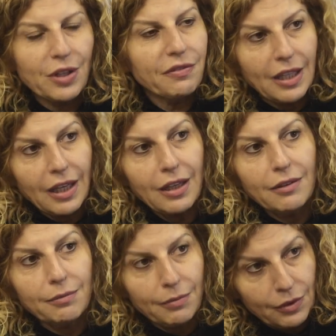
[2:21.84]
grief
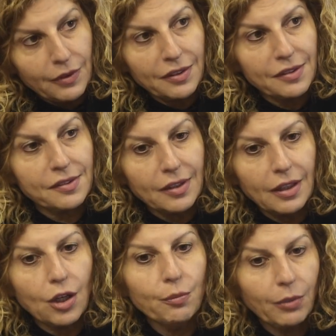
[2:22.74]
care that's
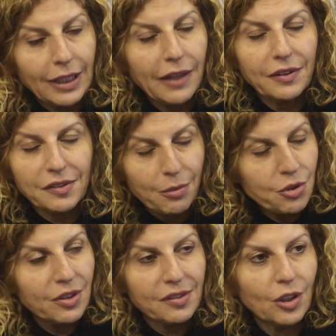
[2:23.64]
owned by Catholic
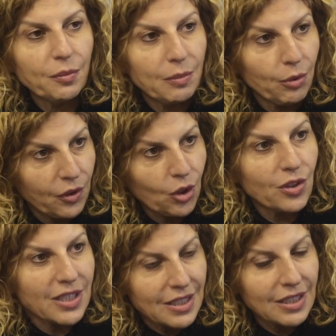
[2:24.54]
Cemeteries helps to put the
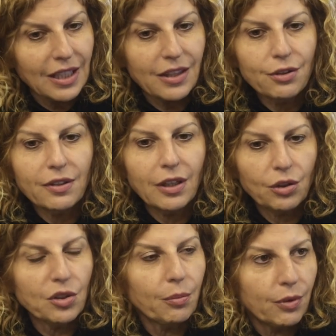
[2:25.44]
content together, and
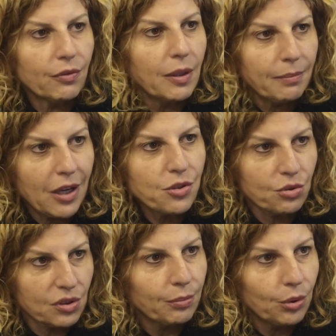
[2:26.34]
they also provide
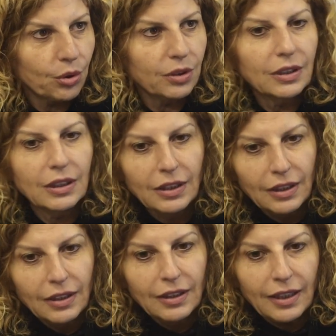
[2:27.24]
pastoral support.
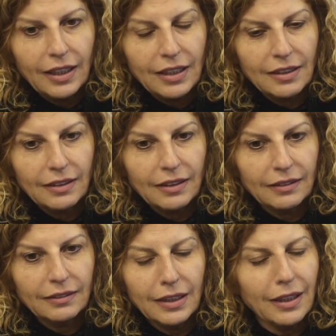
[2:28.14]
And
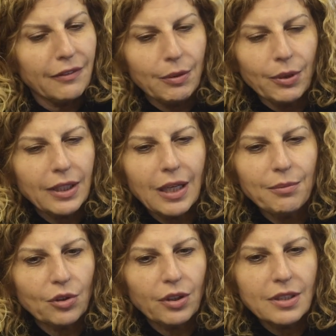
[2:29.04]
everybody
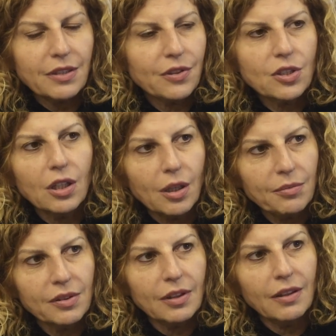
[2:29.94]
comes on at different
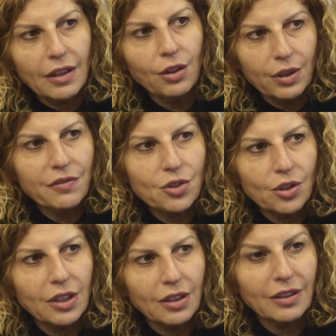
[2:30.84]
times in their grief
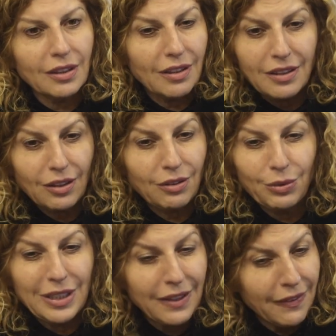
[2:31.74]
journey. And I think
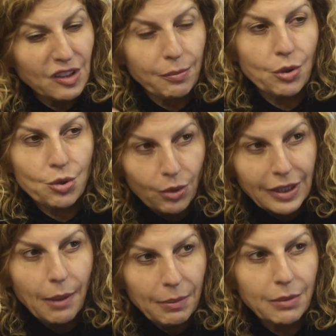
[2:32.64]
we need that spiritual
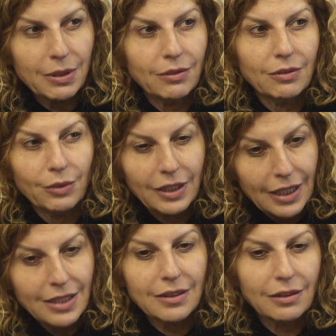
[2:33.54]
accompaniment. We
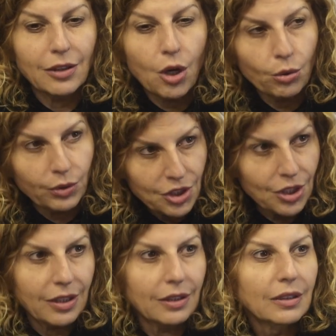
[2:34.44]
need to hold
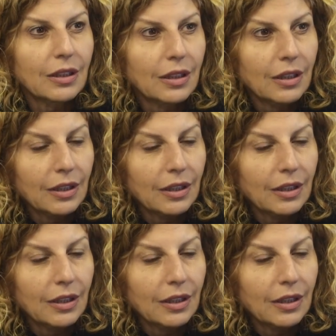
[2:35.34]
each other